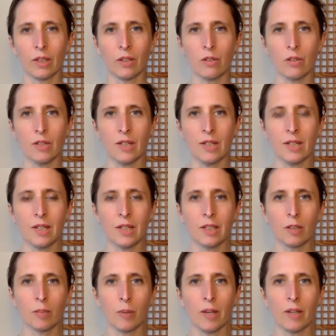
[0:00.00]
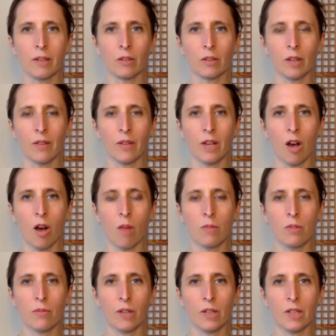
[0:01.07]
your seat a little bit, or let the arms
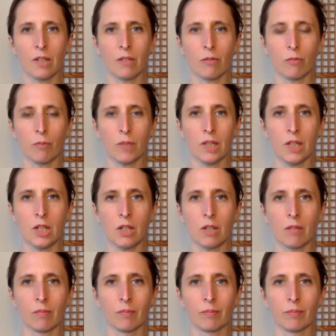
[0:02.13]
find a different position.